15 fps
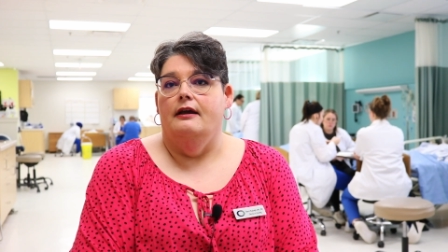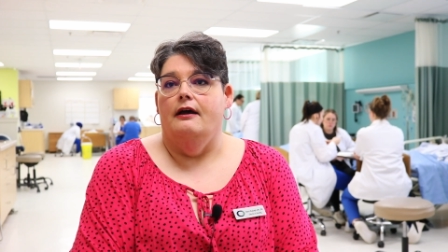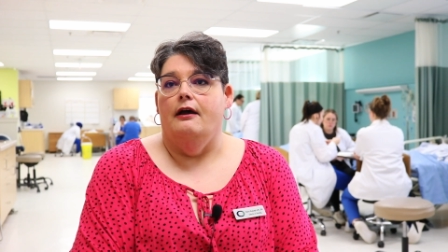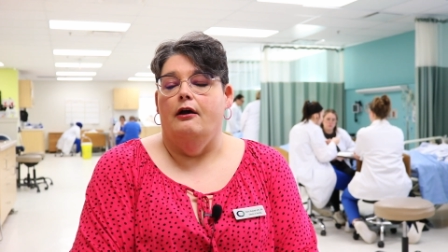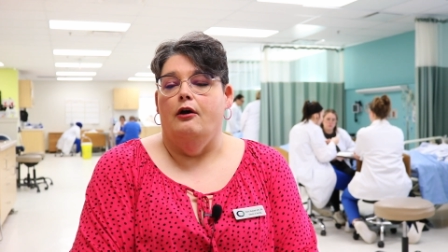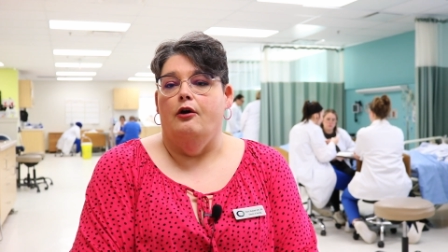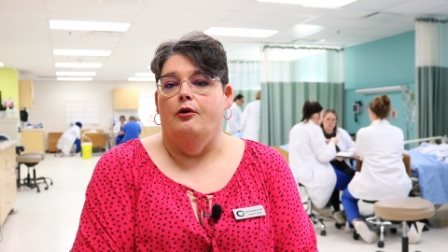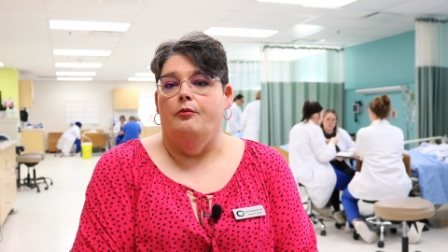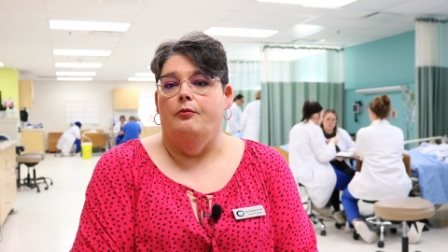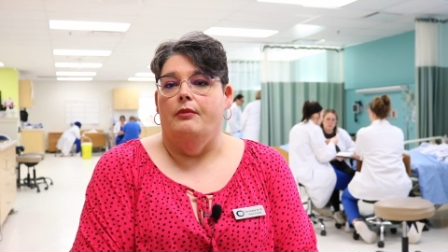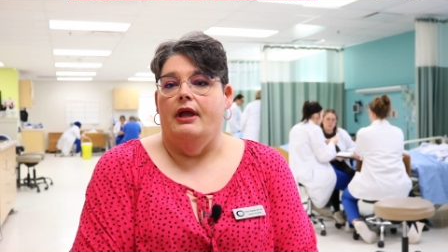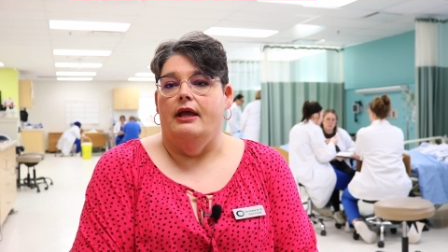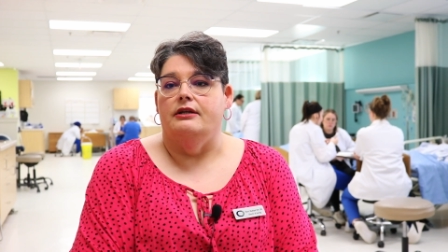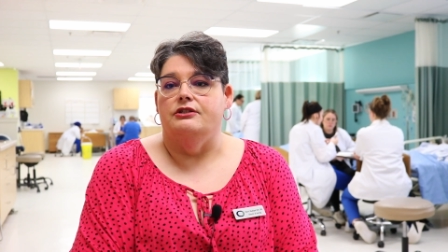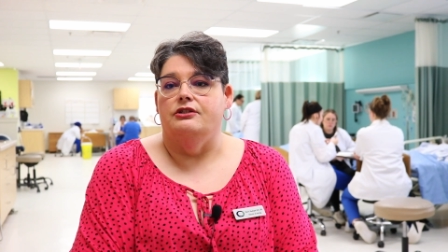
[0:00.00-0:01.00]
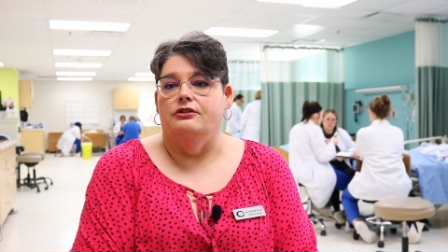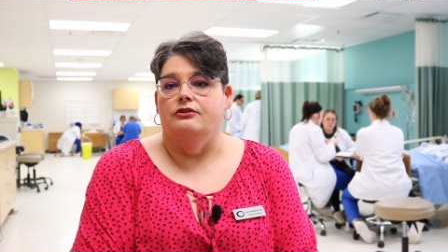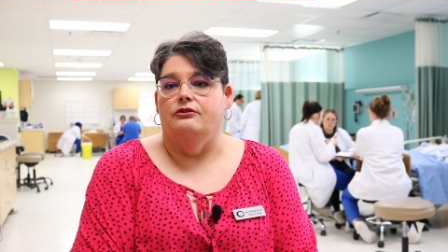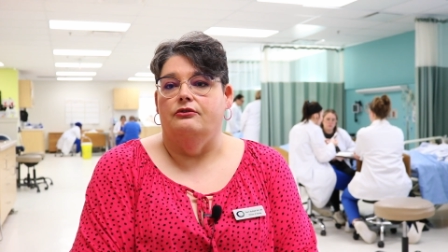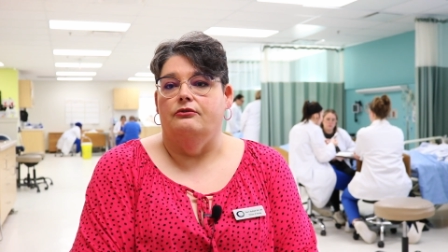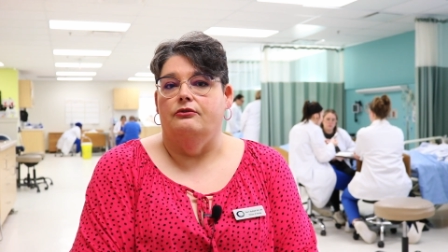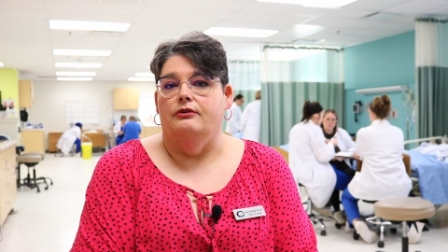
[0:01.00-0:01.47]
um, and
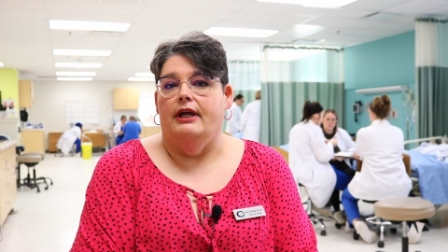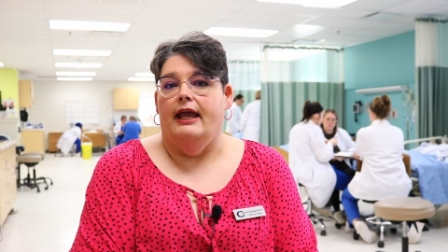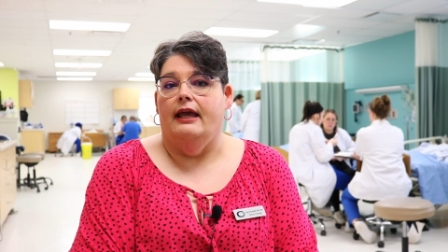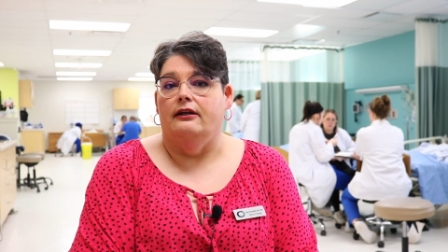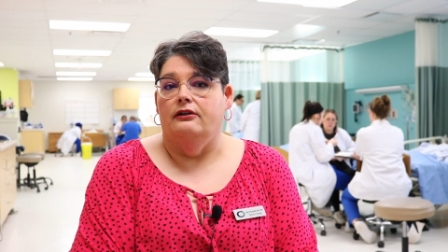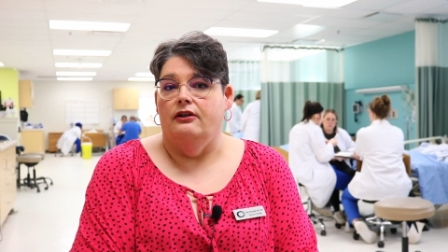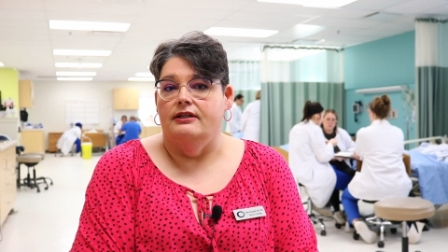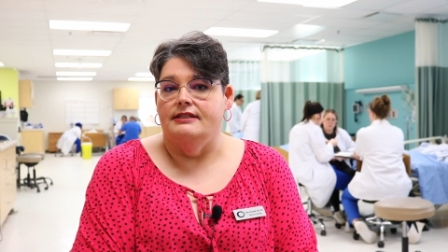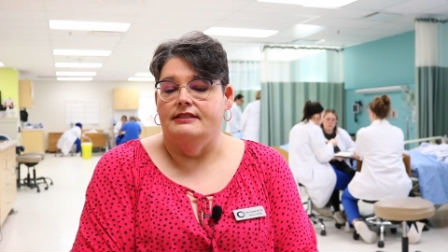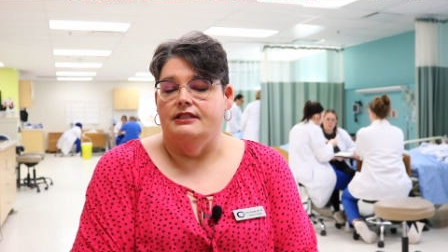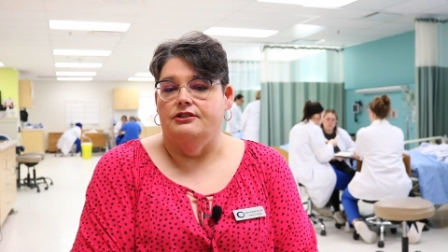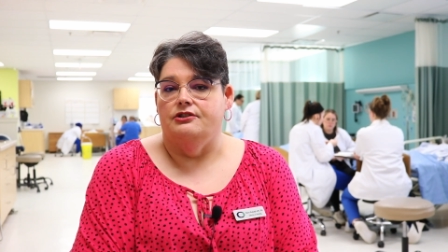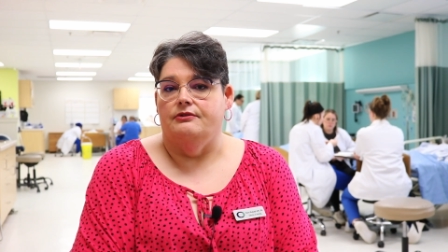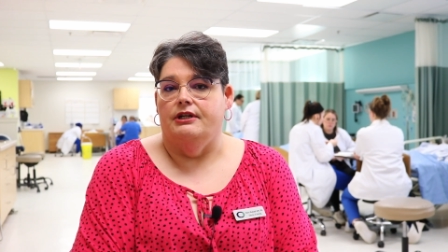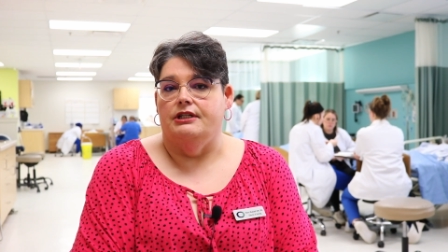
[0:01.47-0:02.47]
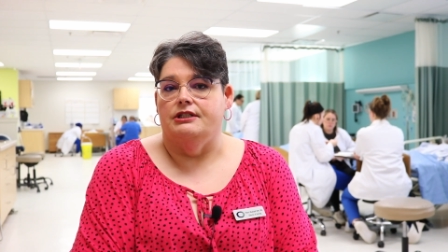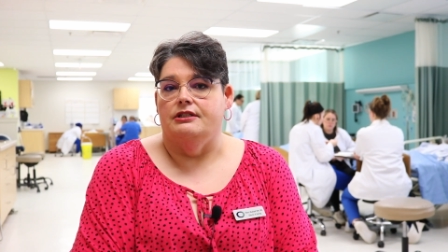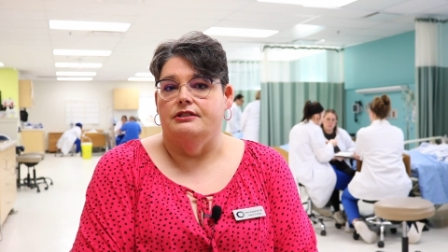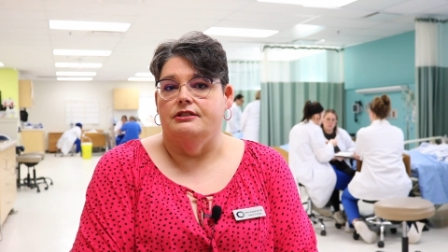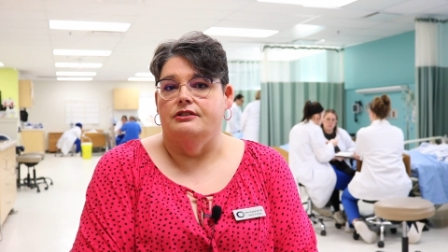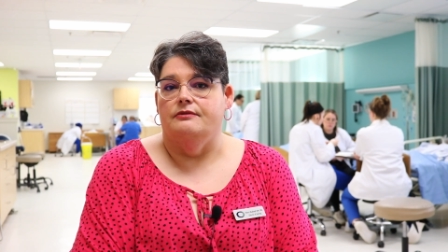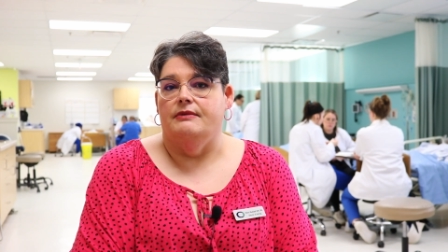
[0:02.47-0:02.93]
to analyze
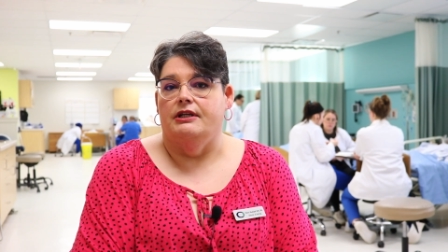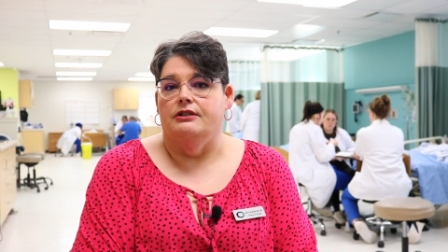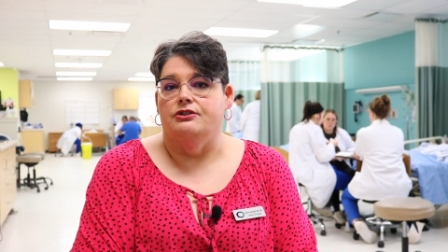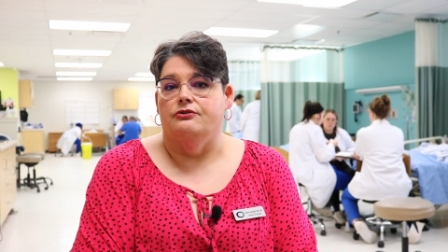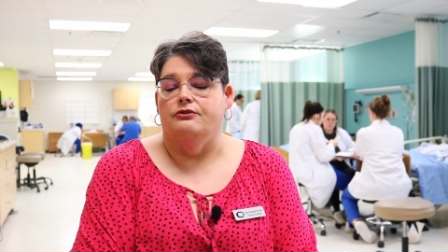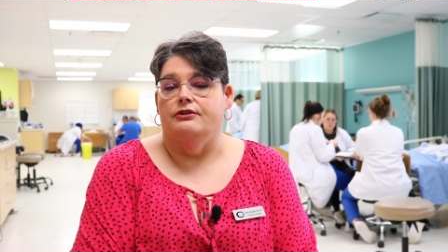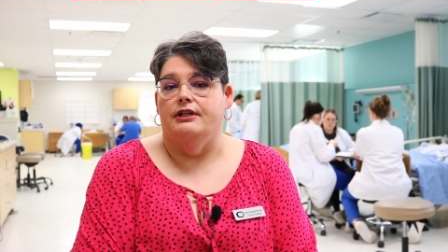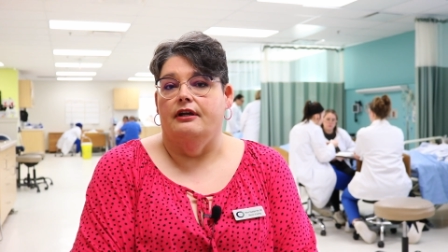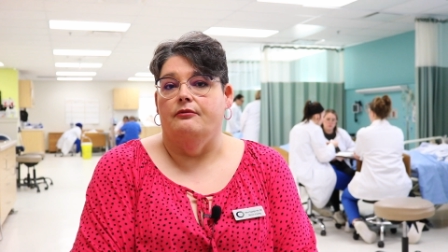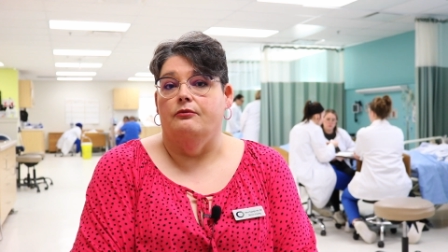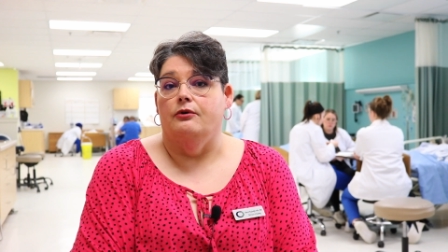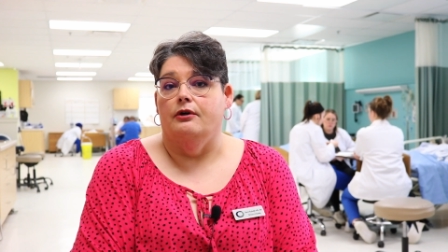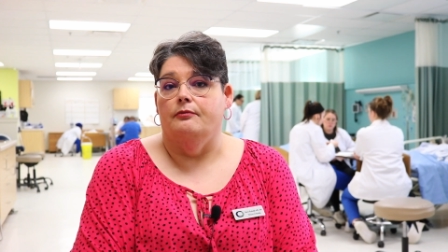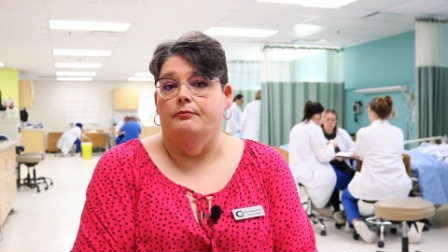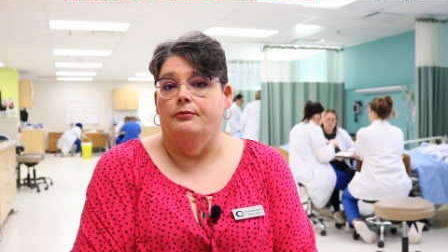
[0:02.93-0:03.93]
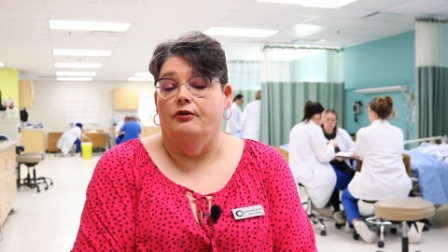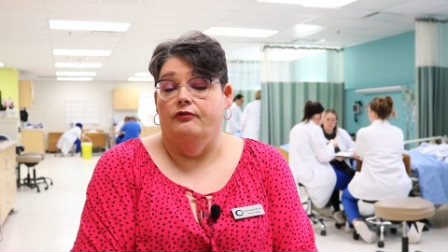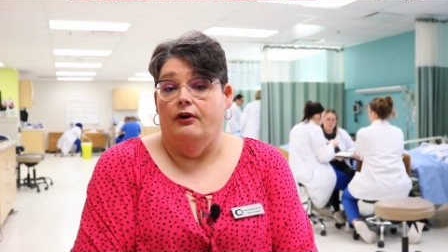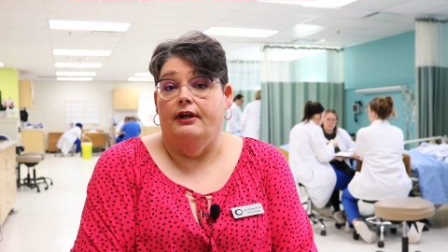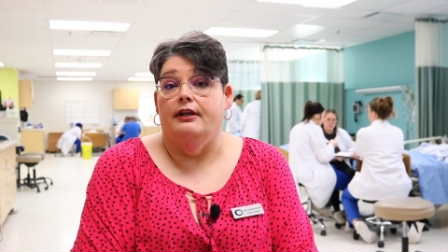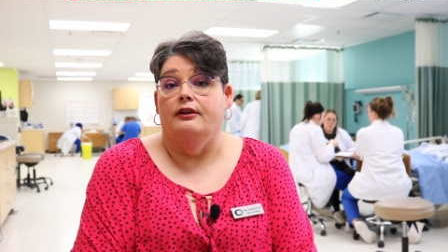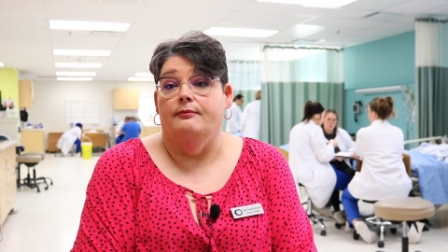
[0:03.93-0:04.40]
situations to make sure that we're
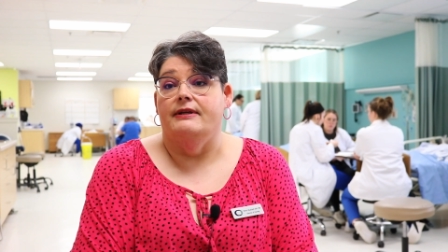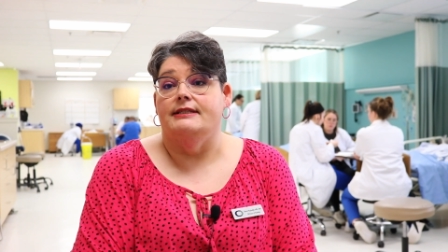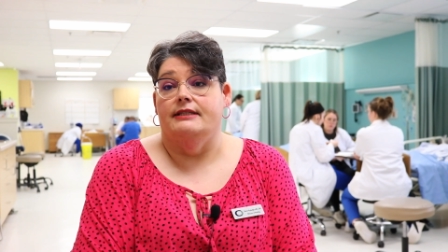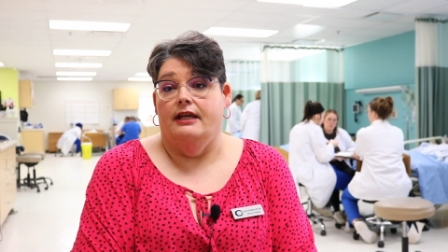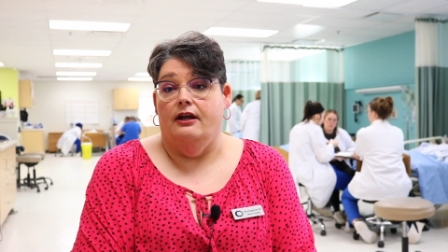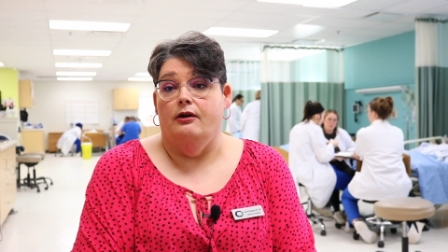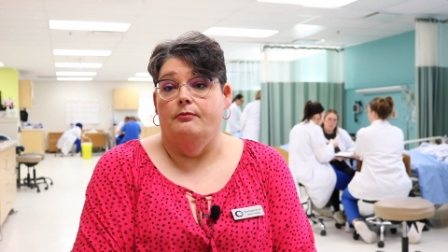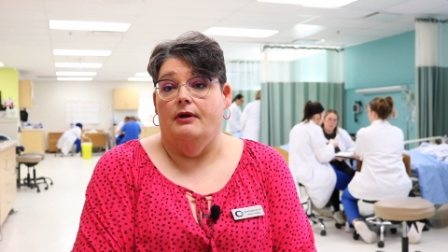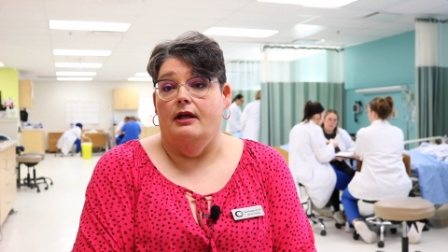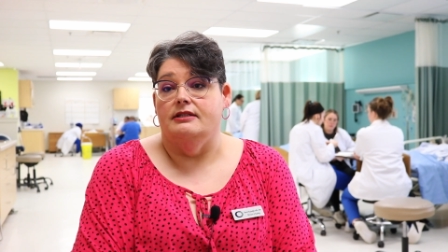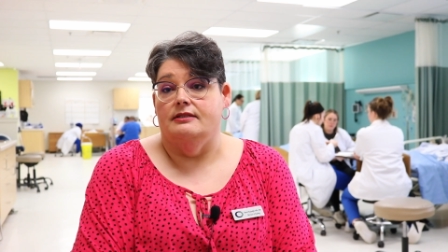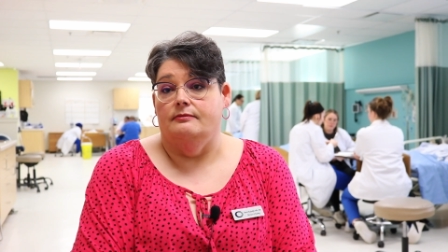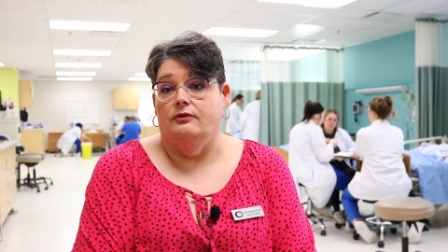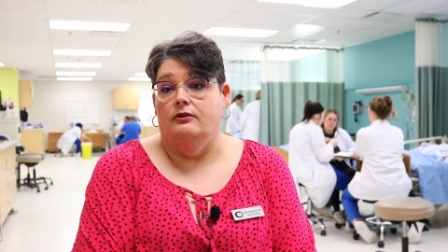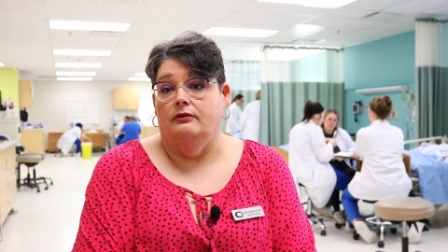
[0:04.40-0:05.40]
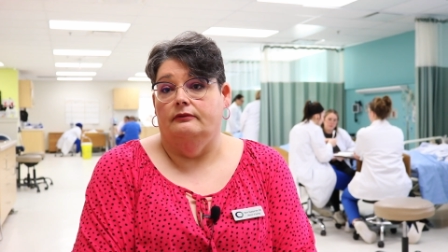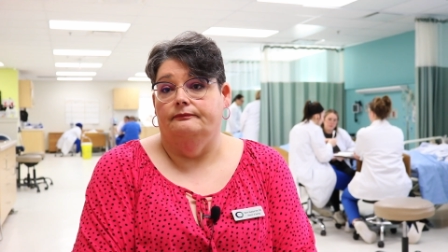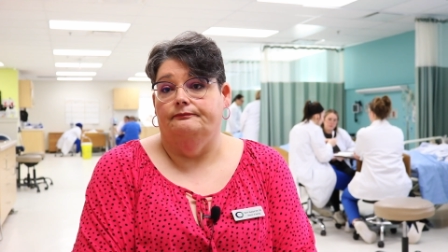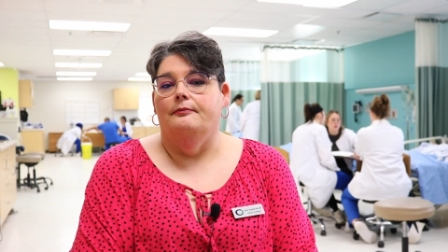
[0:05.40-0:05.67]
providing the best care possible.